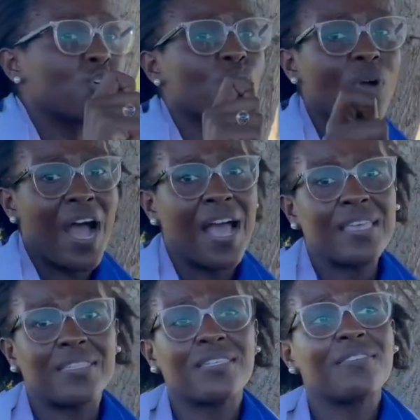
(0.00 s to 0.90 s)
to
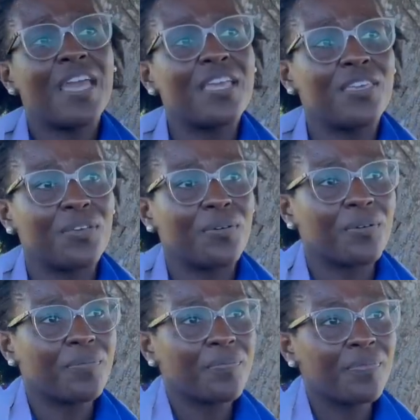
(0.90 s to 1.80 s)
rise. Thank you.
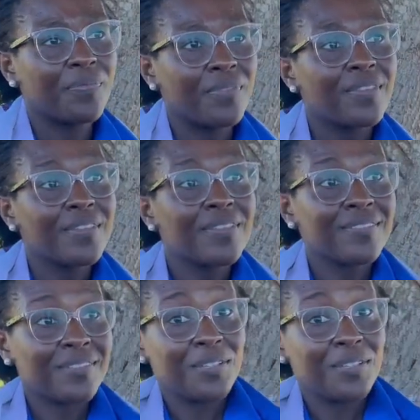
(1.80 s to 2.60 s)
Okay.